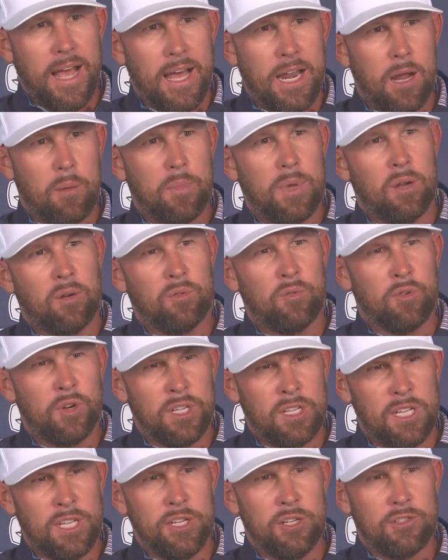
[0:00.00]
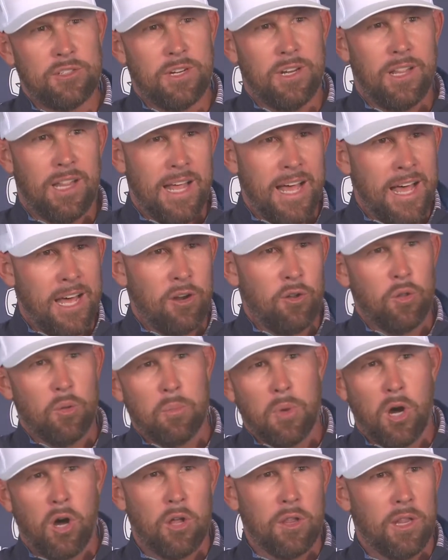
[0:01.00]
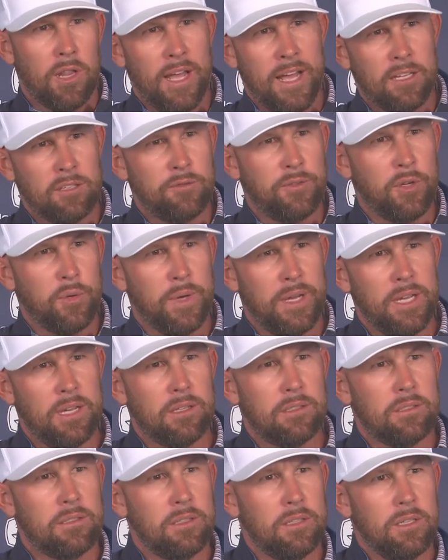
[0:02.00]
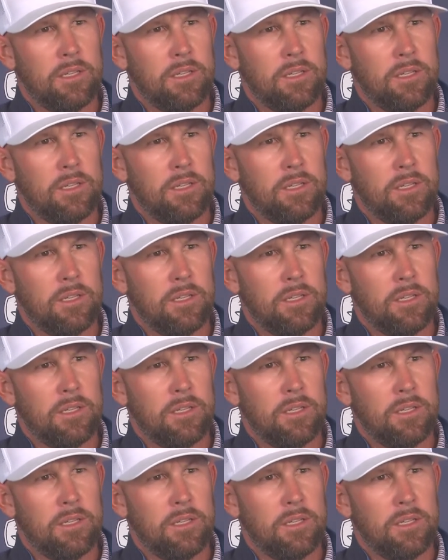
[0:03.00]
and I've been really using a line on the ball the last few weeks